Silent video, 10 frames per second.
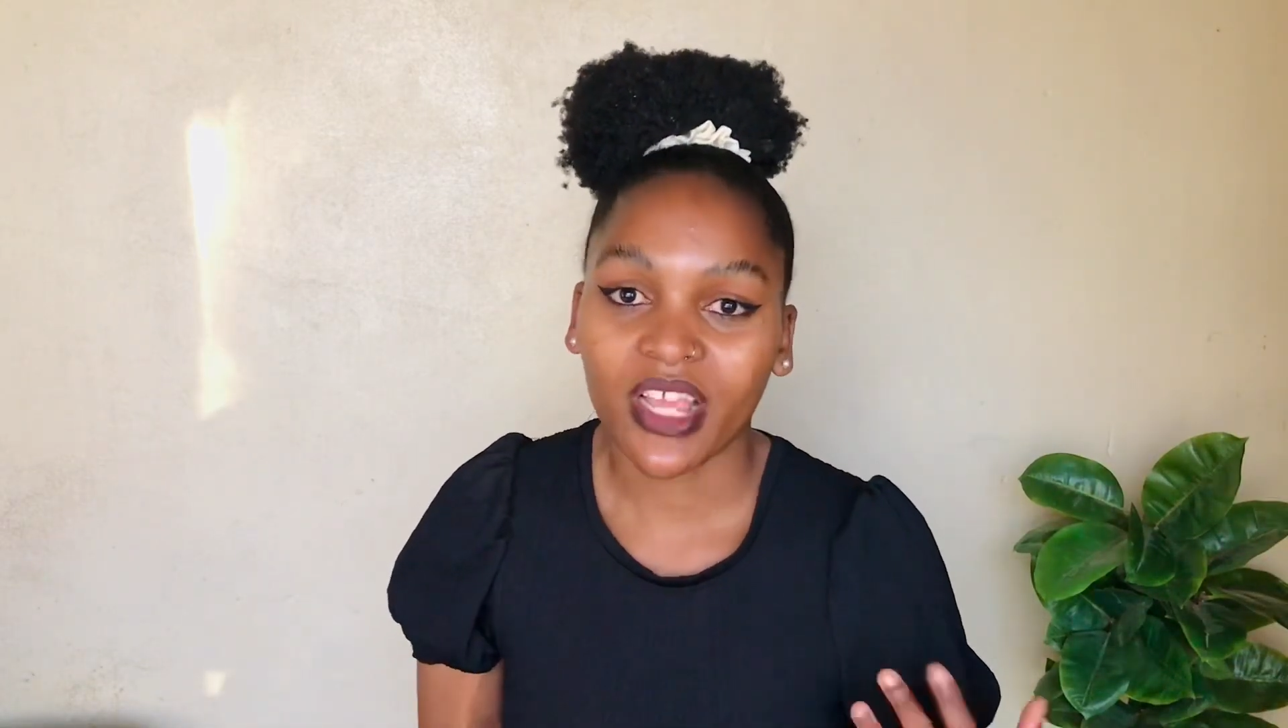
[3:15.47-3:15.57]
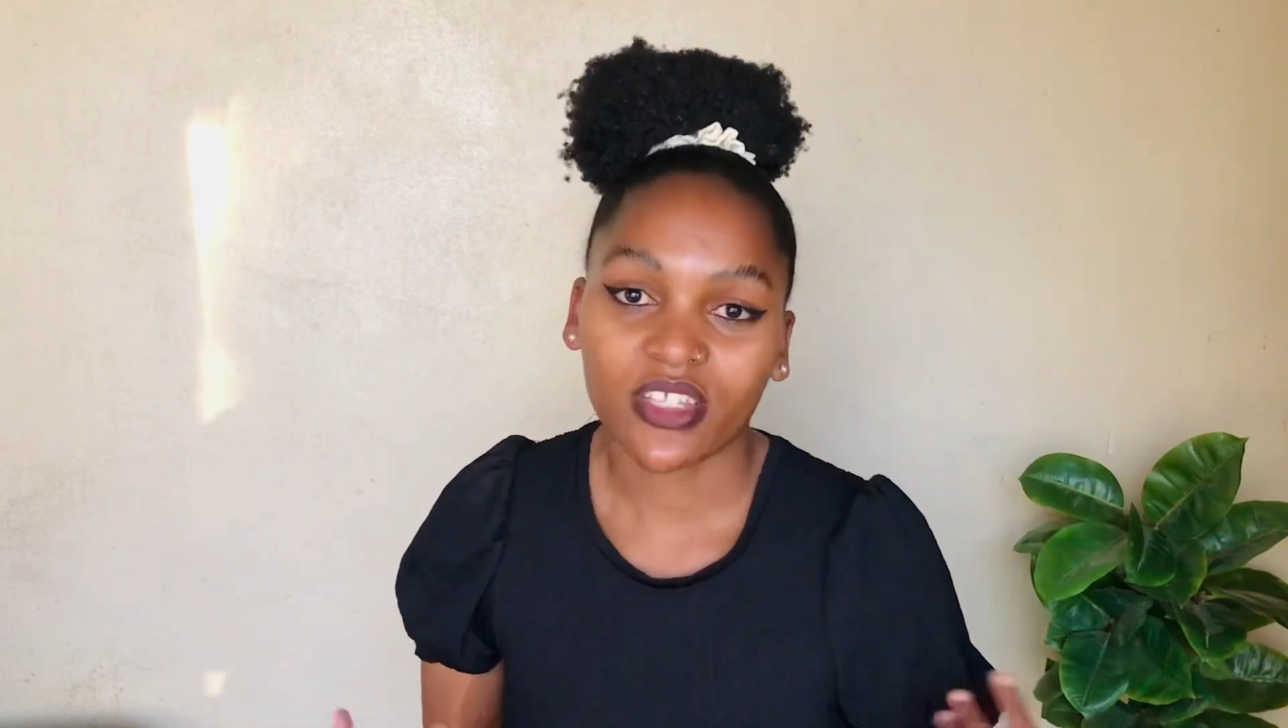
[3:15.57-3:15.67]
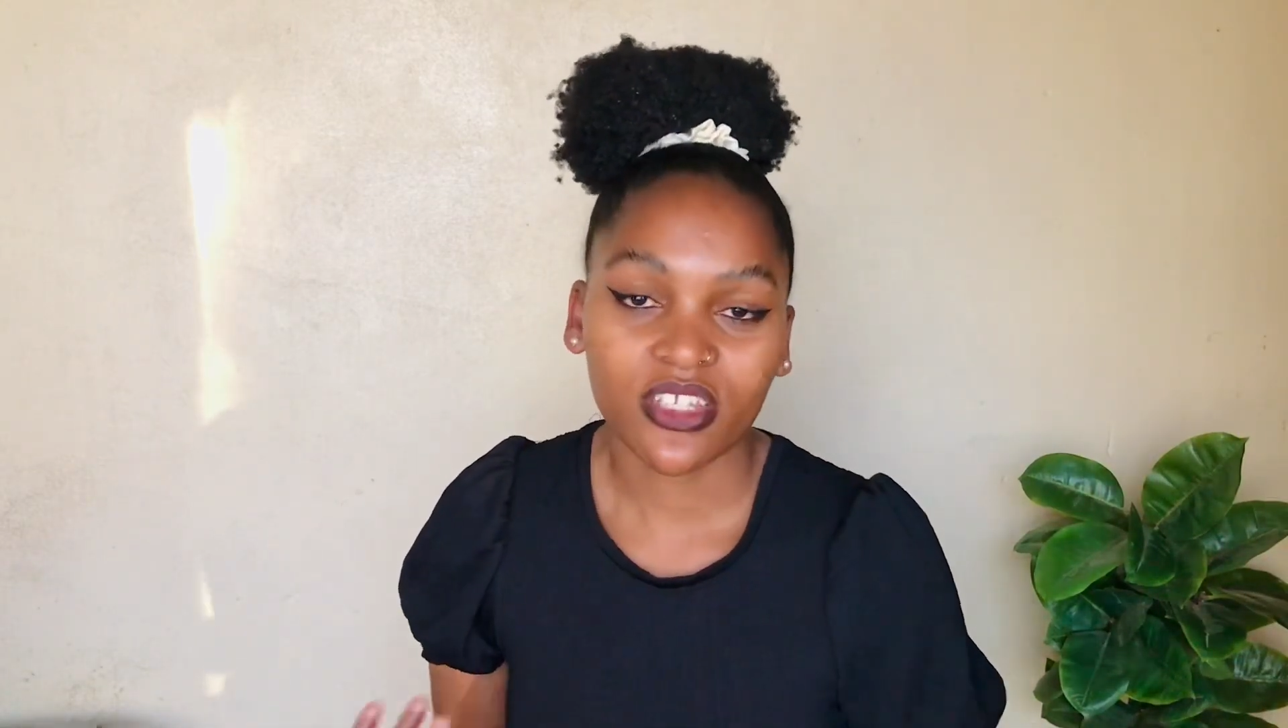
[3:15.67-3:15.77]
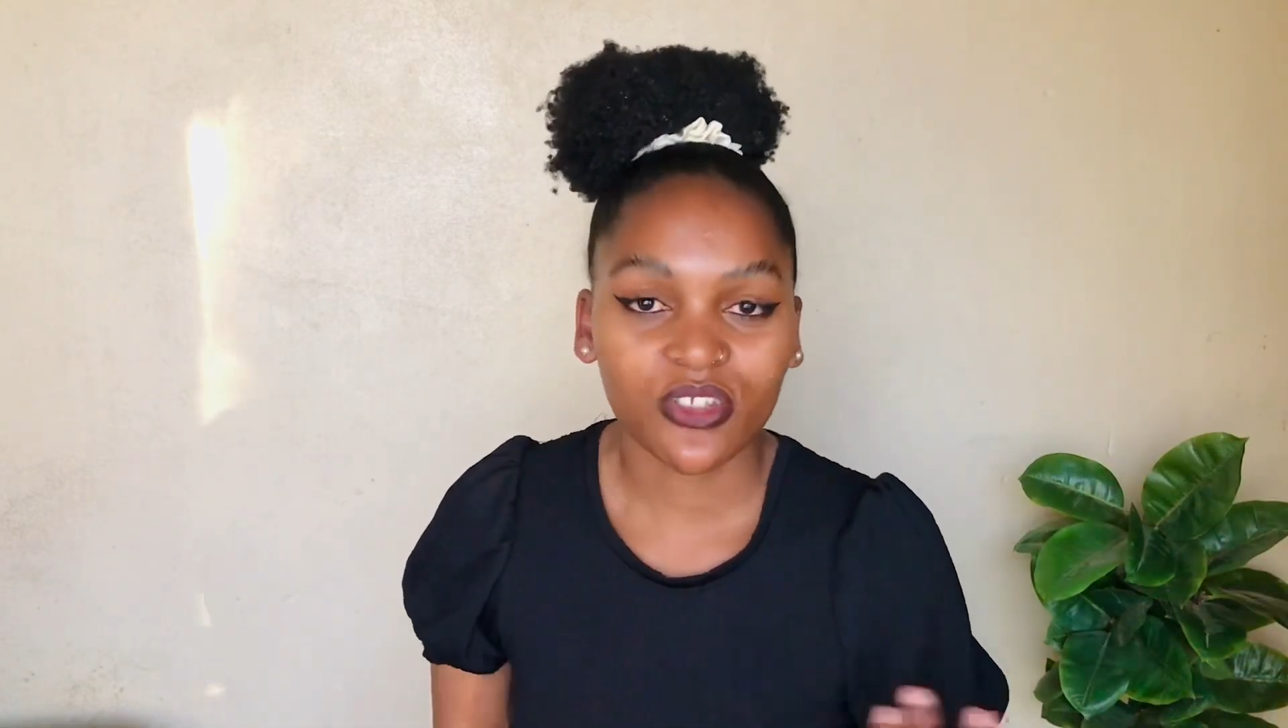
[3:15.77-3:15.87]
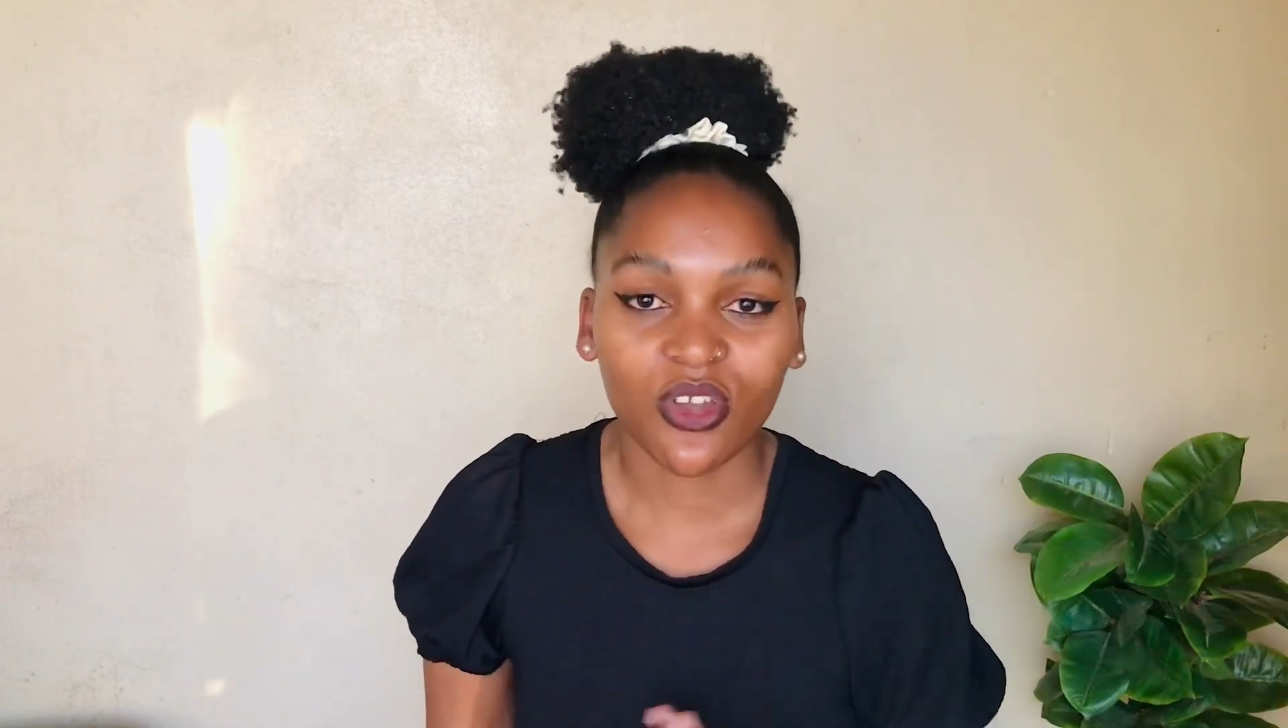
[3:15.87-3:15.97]

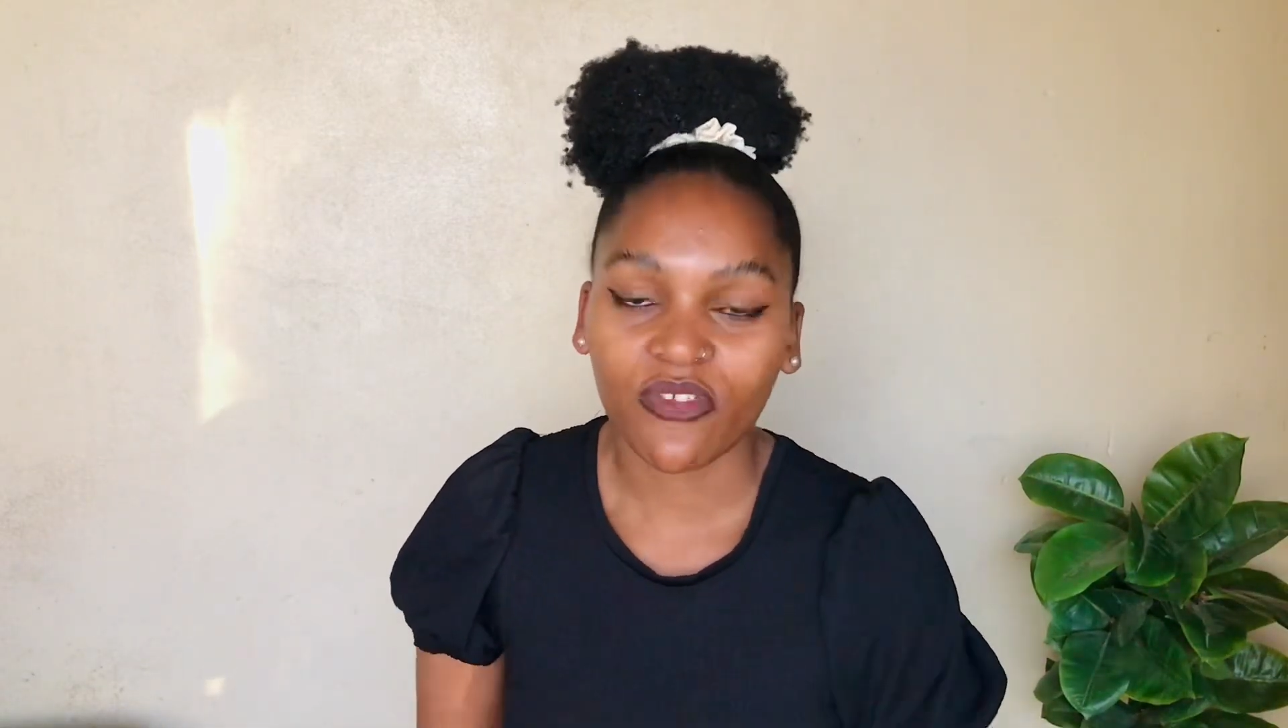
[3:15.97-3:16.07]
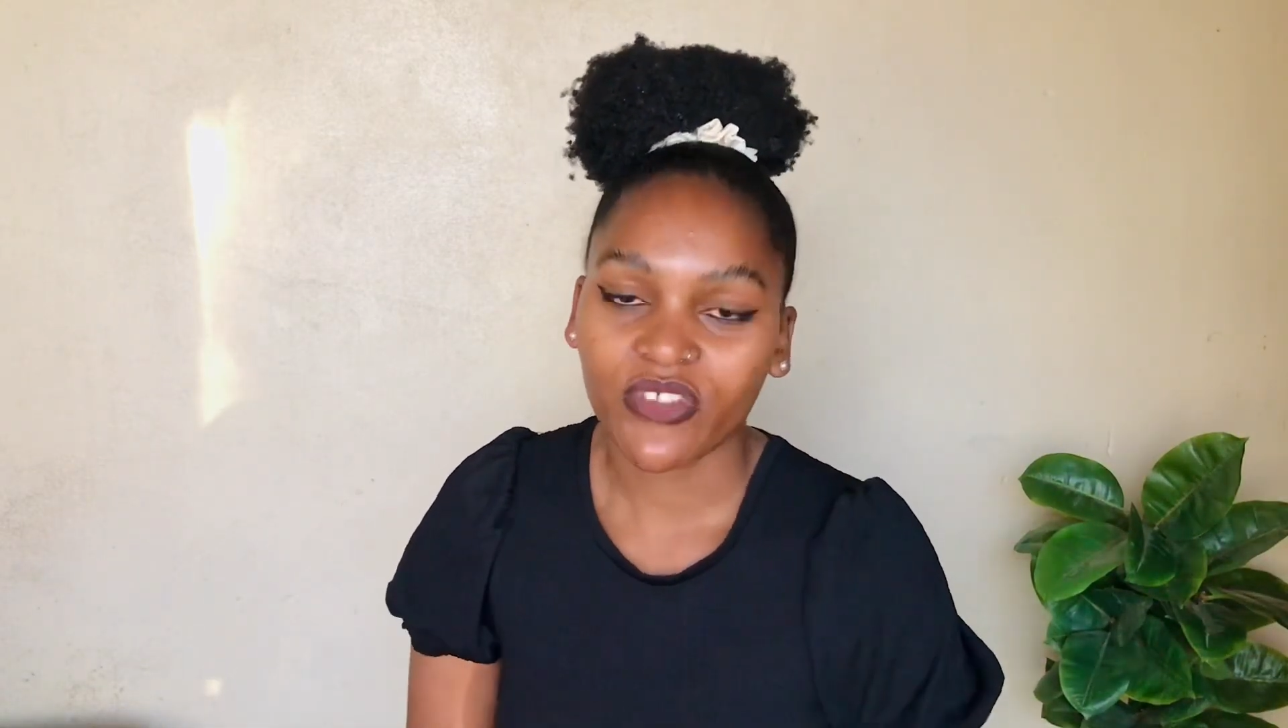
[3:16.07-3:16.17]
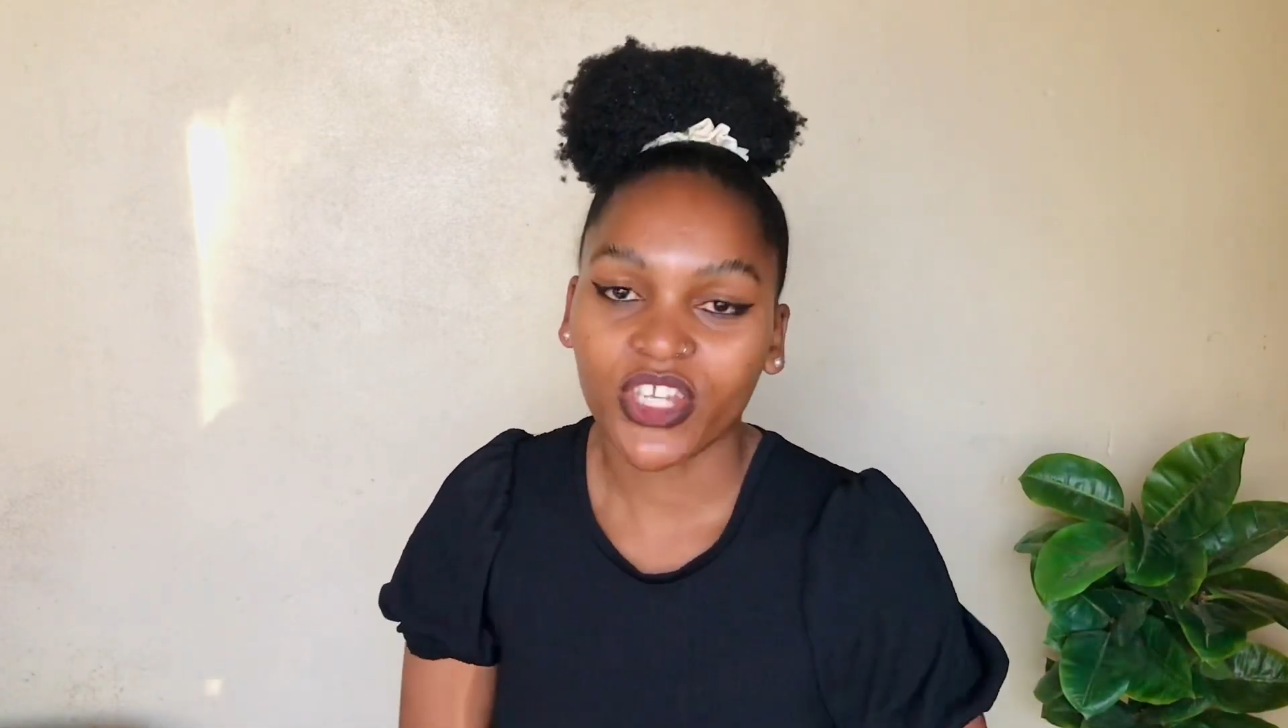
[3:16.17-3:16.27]
like TikTok